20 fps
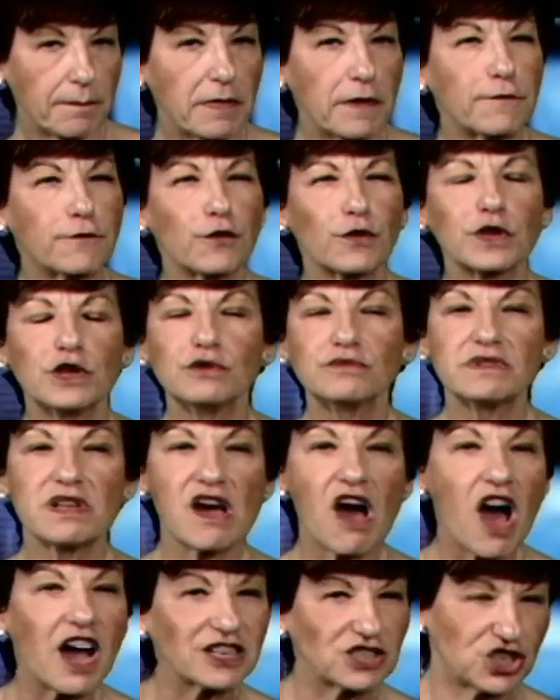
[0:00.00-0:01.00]
before you
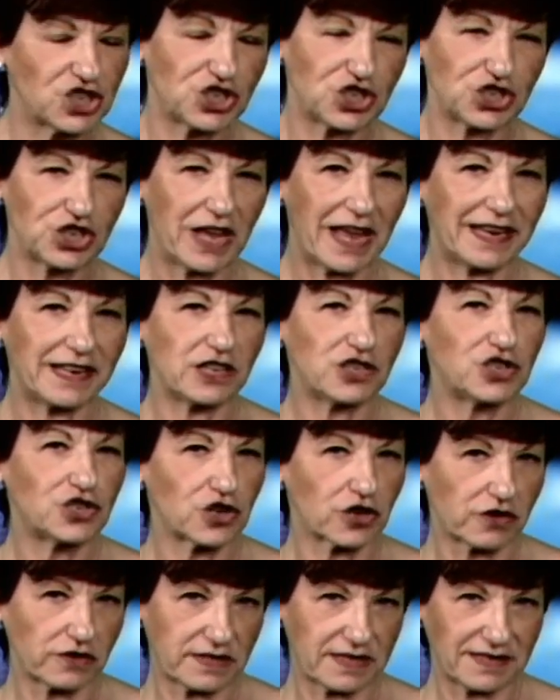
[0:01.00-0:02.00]
touch any
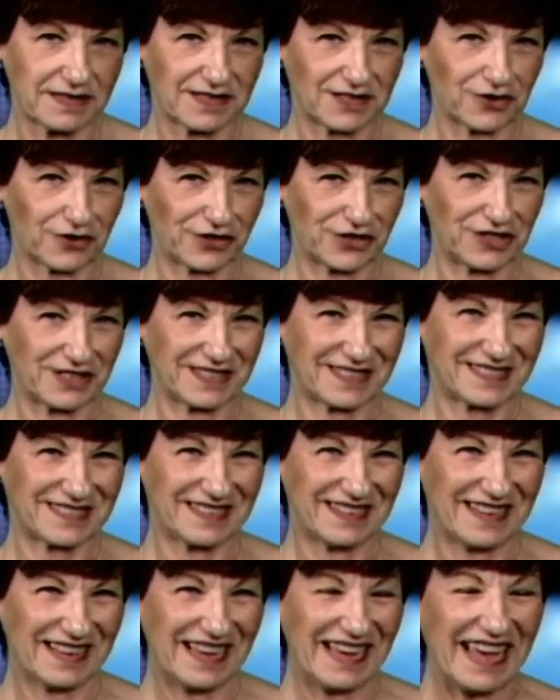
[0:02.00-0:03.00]
sugars and
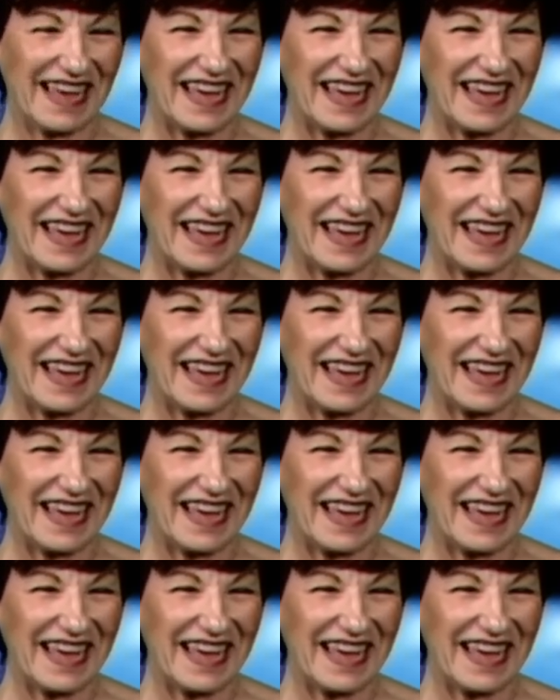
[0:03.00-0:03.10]
starches.